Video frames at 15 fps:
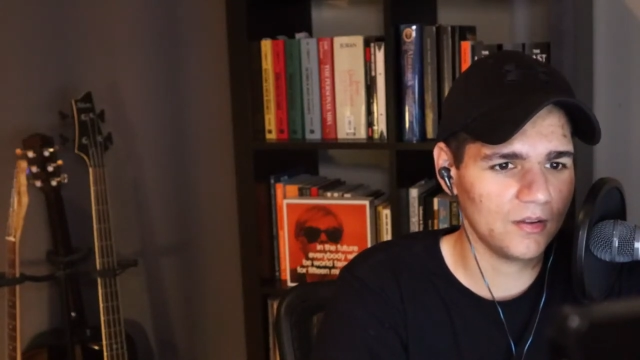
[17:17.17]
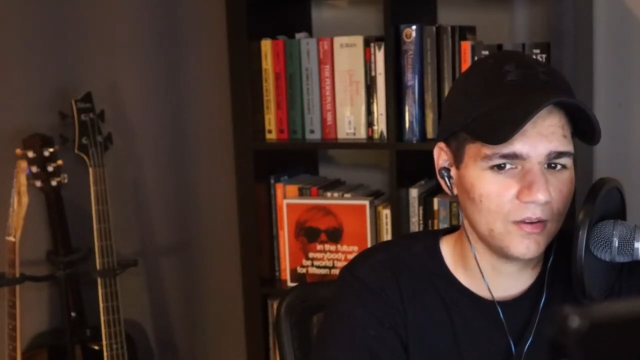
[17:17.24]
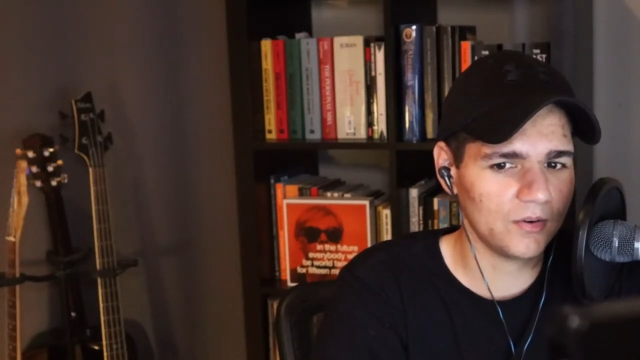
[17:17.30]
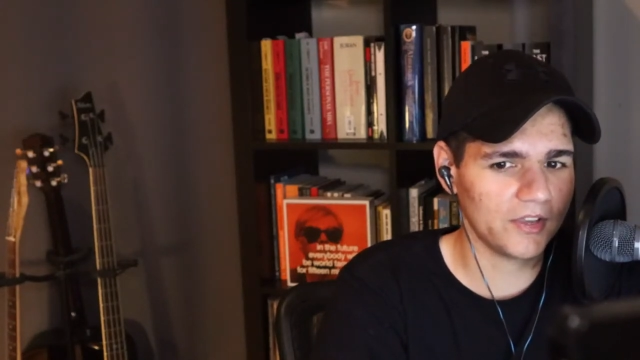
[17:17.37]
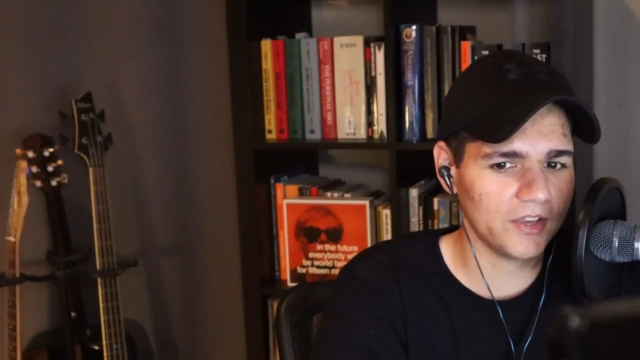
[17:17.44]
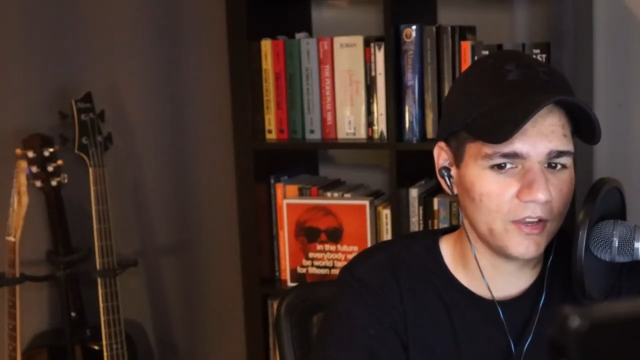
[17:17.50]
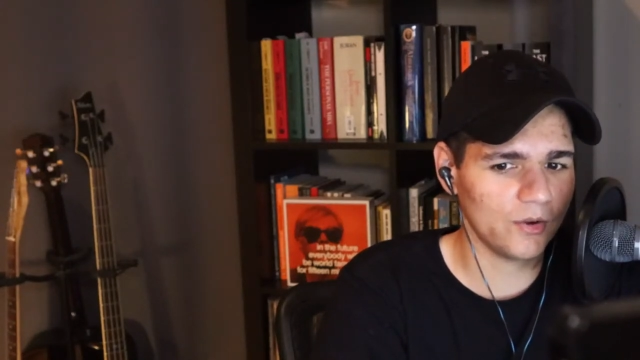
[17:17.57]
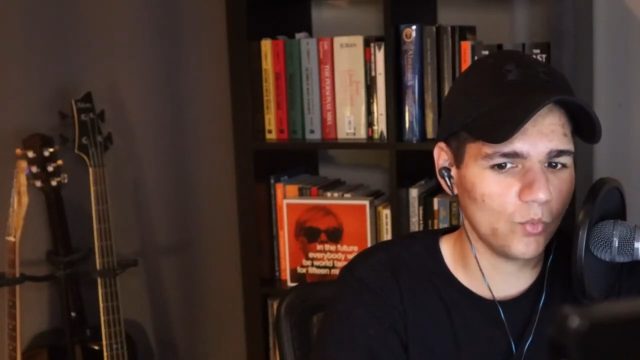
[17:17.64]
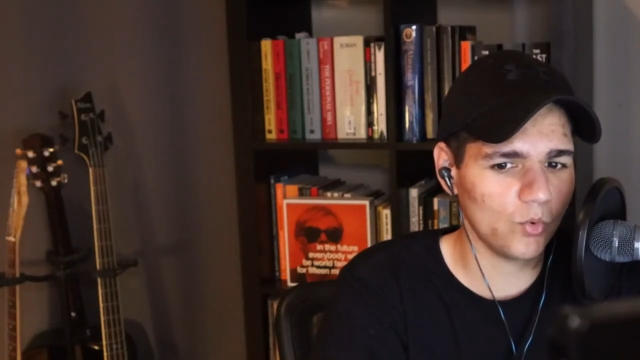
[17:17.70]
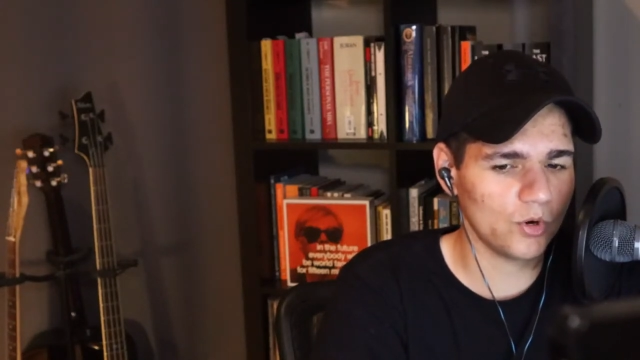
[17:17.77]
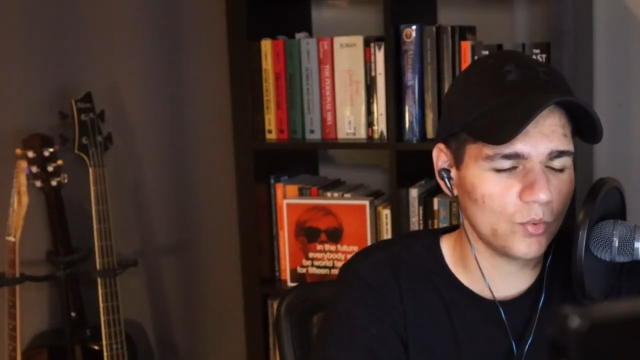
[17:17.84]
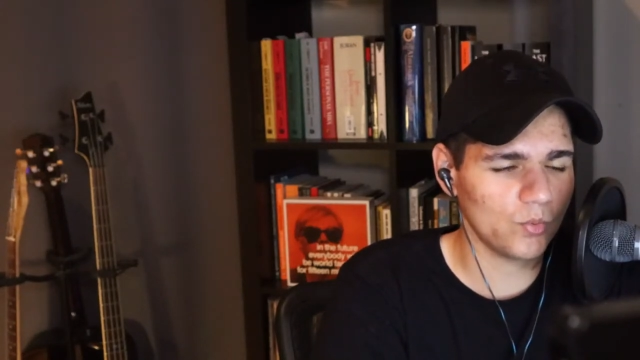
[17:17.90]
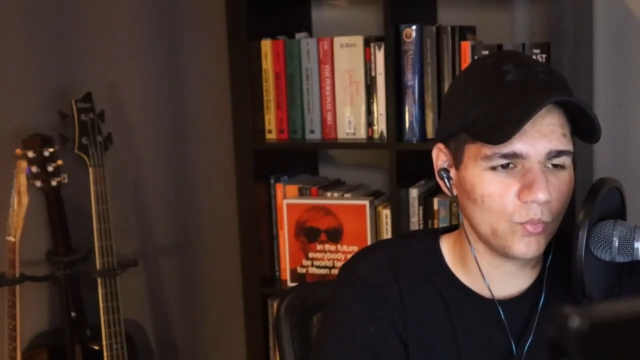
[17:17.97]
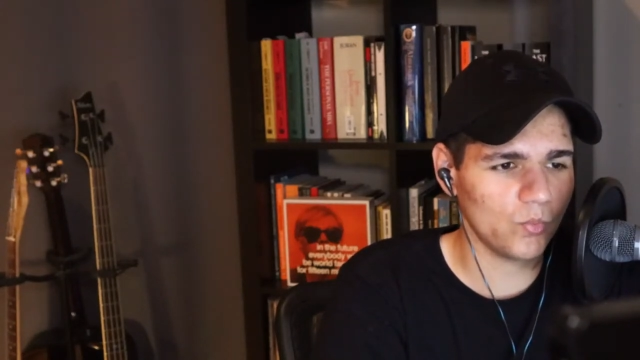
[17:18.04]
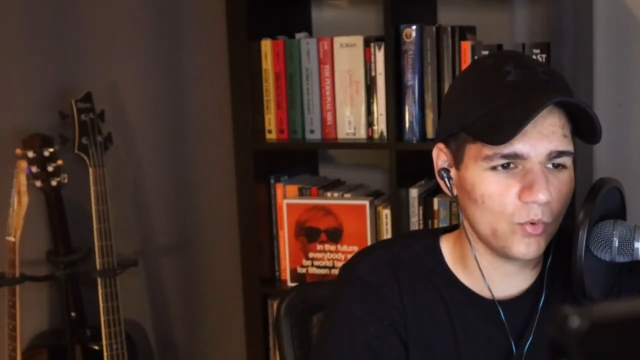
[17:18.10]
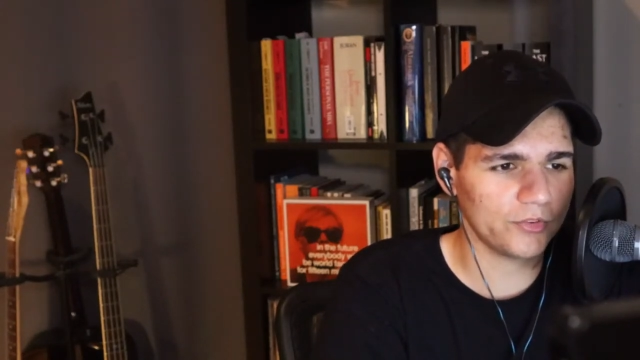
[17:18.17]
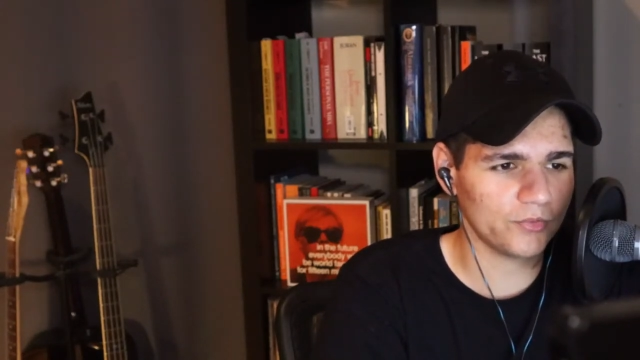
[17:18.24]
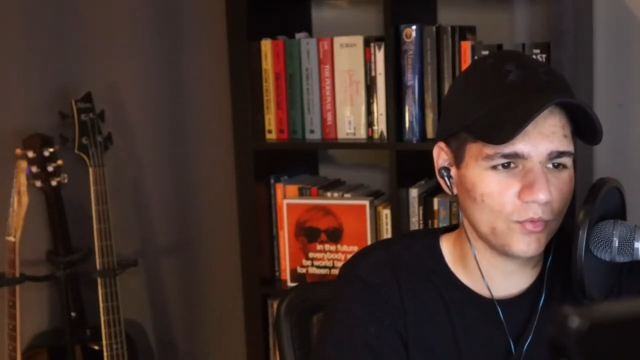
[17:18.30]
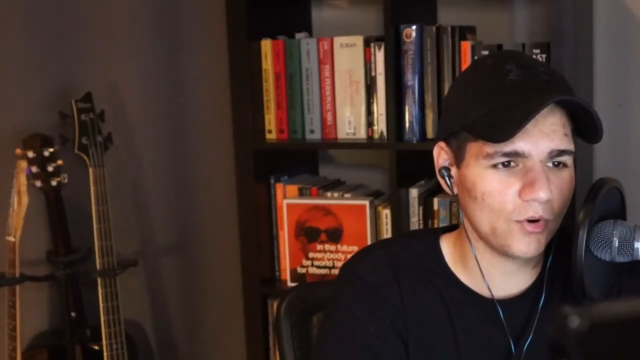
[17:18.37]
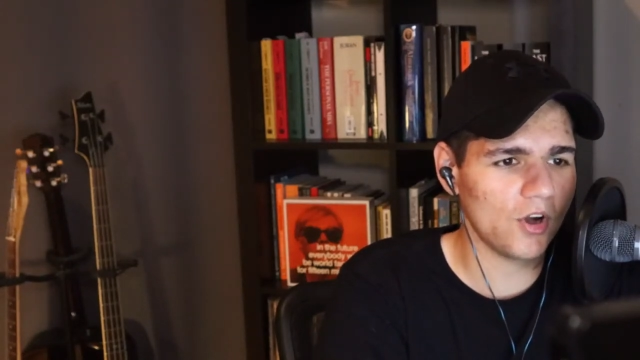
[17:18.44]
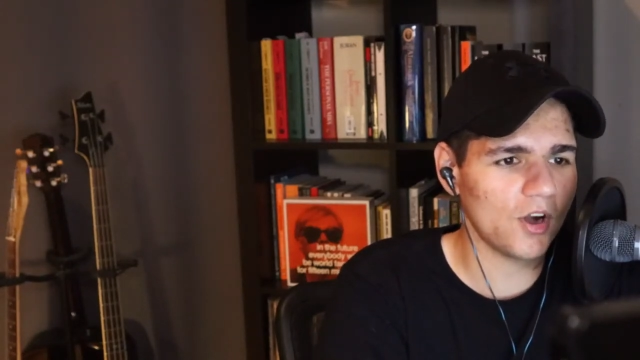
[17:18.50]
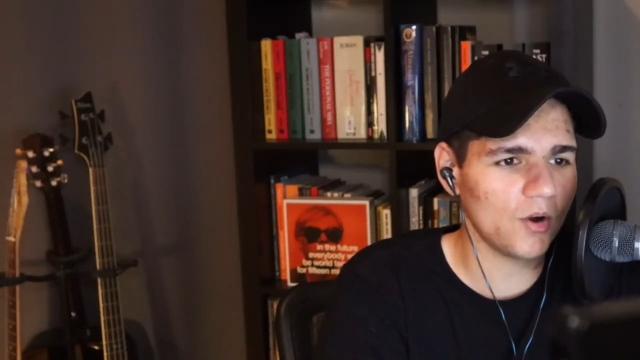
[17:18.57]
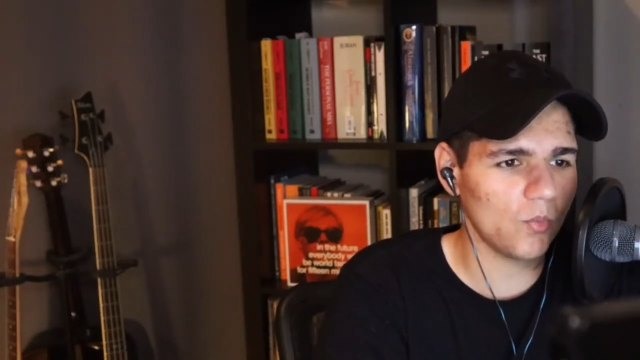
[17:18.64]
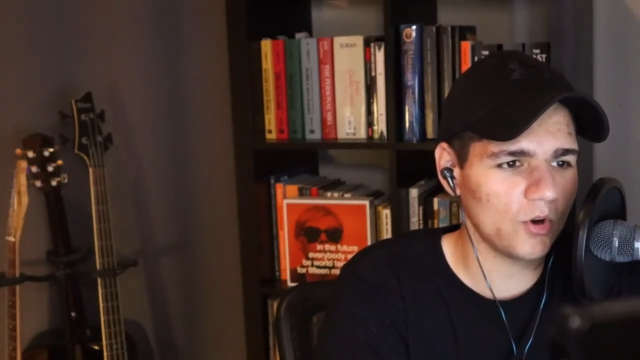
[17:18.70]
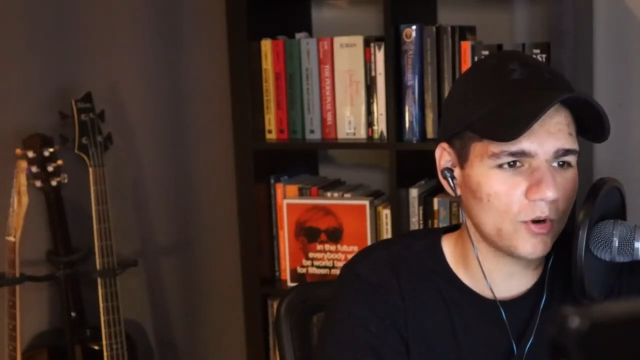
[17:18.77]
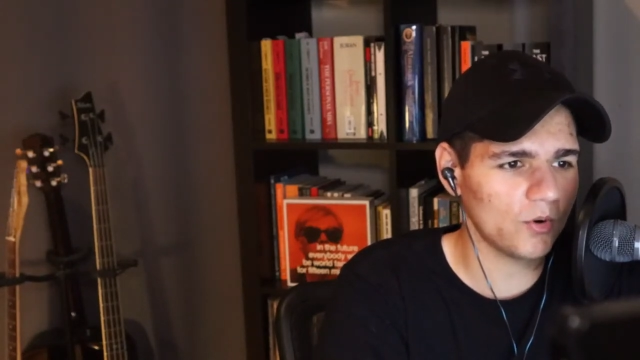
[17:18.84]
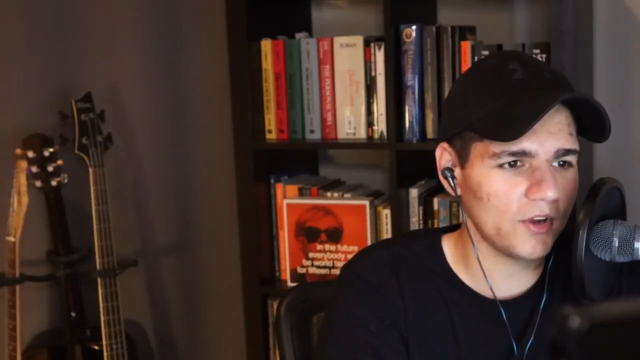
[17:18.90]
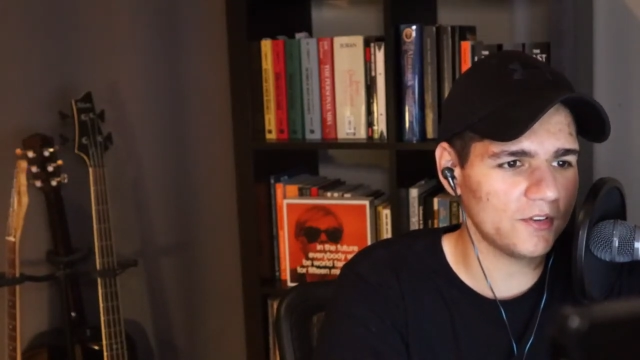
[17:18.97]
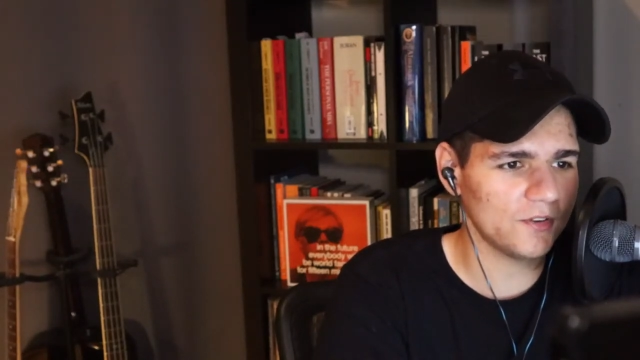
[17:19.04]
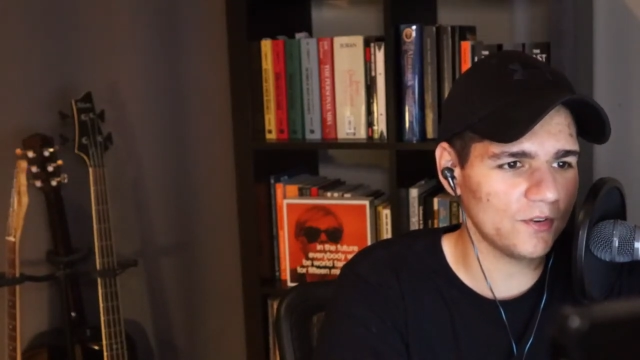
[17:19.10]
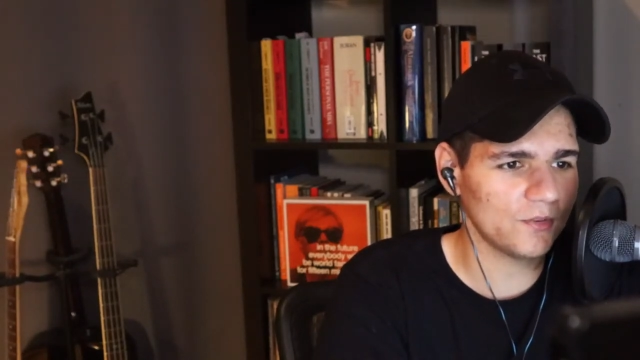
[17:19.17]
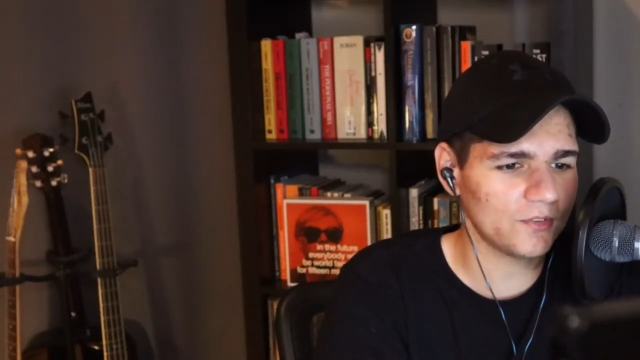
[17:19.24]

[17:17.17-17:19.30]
okay, what do, what's wrong? What do I do?